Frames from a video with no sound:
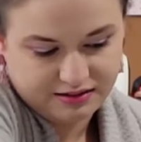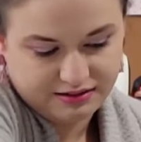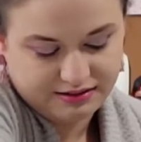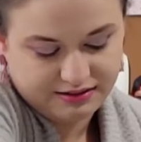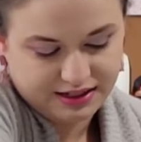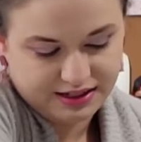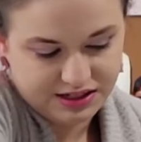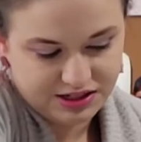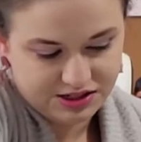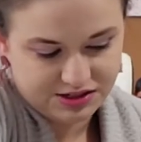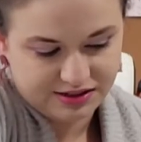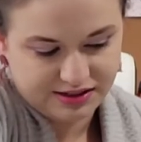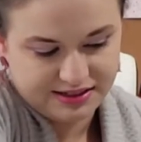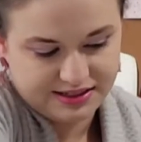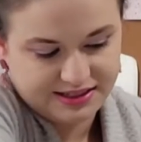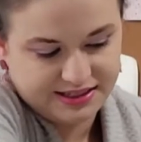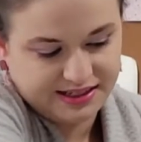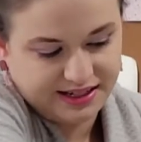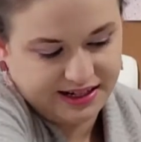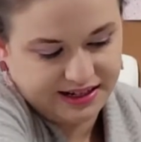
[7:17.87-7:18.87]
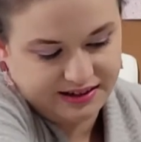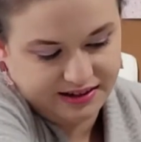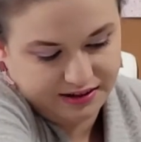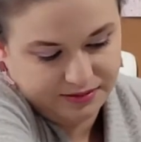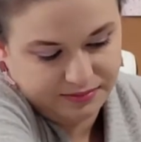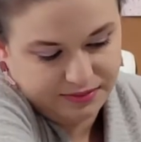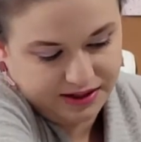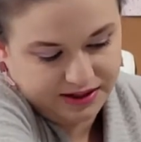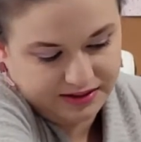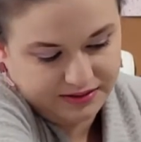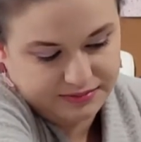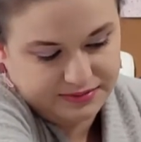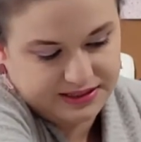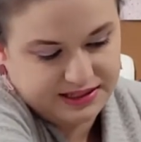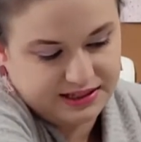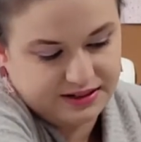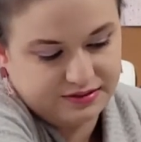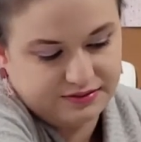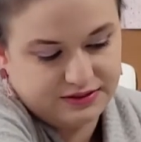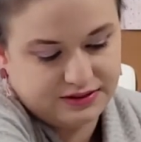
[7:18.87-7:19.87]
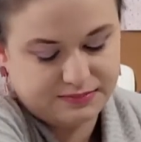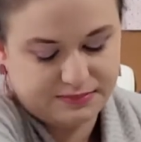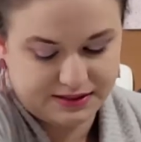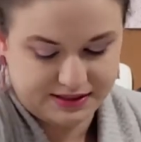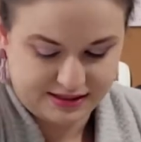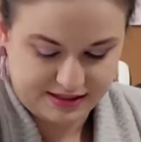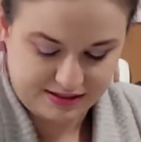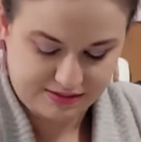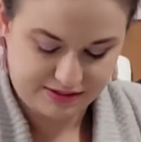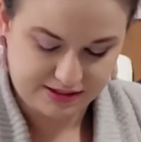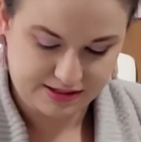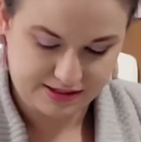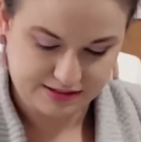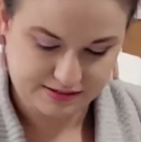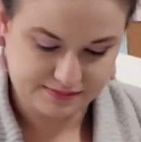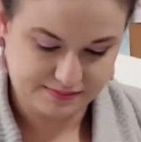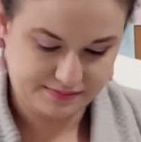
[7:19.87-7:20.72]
They usually stand up by themselves, but there we go.